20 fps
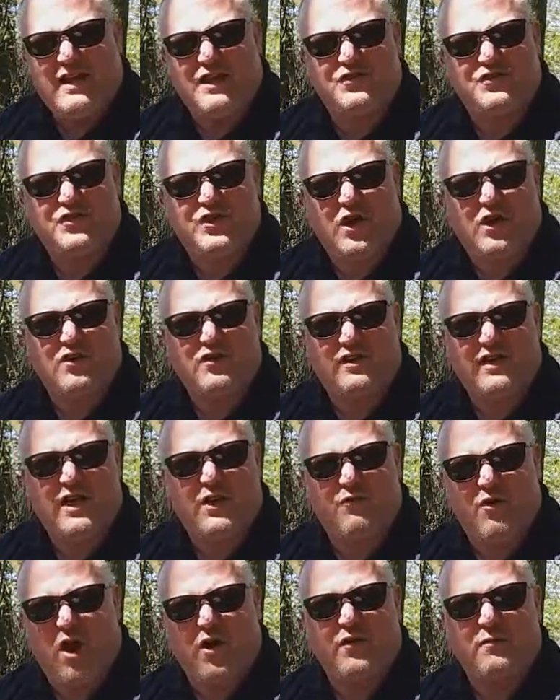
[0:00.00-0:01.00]
is currently
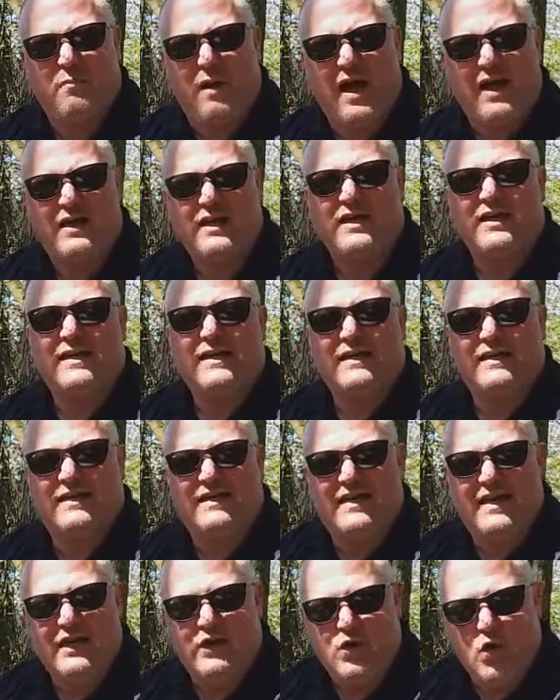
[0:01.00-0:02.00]
run by
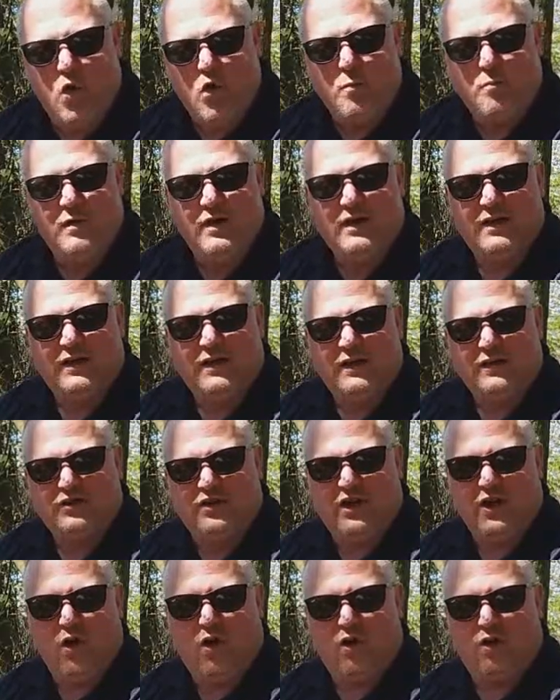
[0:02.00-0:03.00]
Guillaume
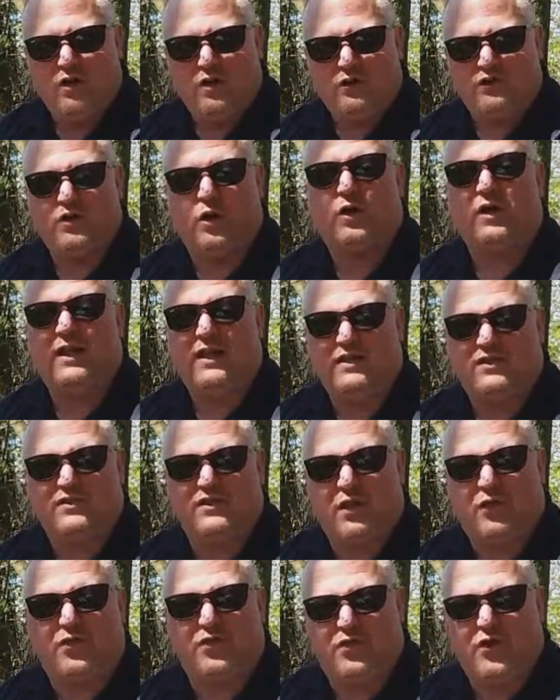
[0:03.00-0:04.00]
Drouin, so it's
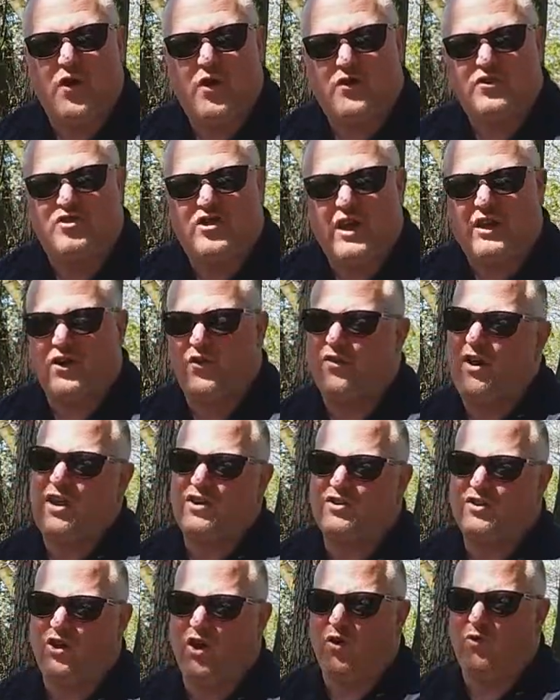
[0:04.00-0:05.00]
the third
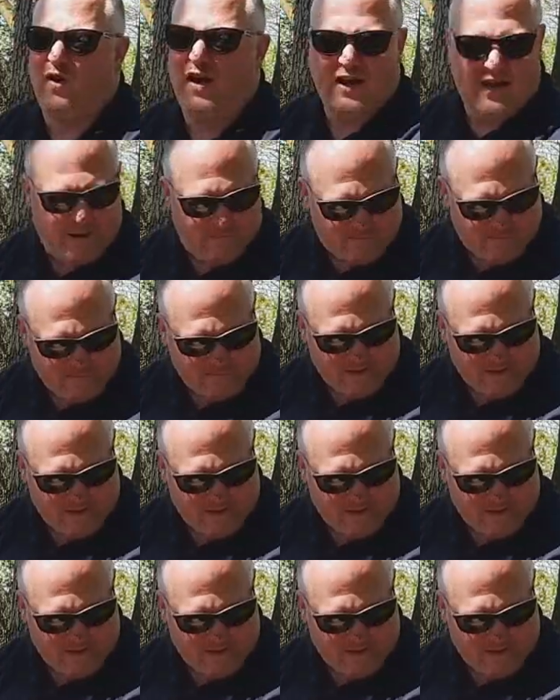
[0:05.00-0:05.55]
generation already.